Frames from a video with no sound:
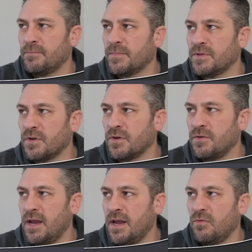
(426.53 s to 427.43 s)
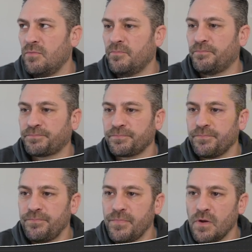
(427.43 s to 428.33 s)
And so now
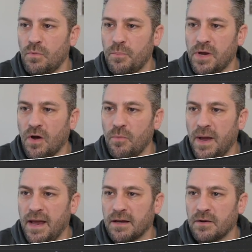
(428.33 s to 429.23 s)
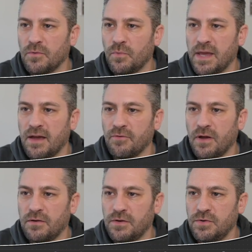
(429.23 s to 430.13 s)
when we go back, we have
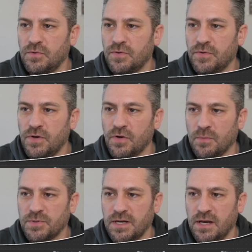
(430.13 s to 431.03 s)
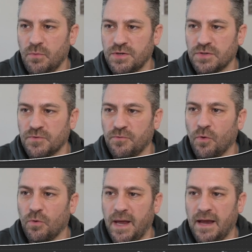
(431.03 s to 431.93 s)
a new third option here, which is
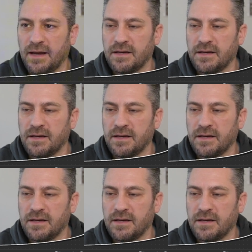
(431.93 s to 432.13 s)
fallback.